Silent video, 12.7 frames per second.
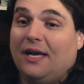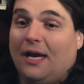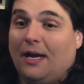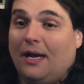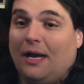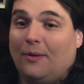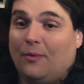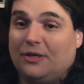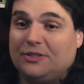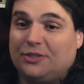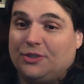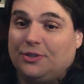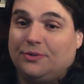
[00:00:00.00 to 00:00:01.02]
I
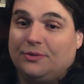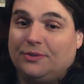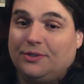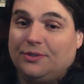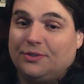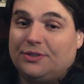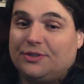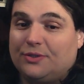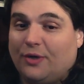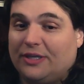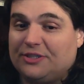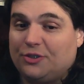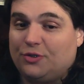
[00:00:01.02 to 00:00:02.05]
want to use
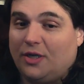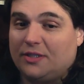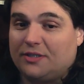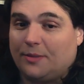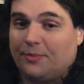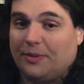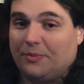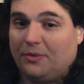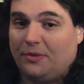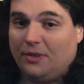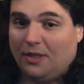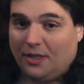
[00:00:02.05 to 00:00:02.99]
crazy drugs on people.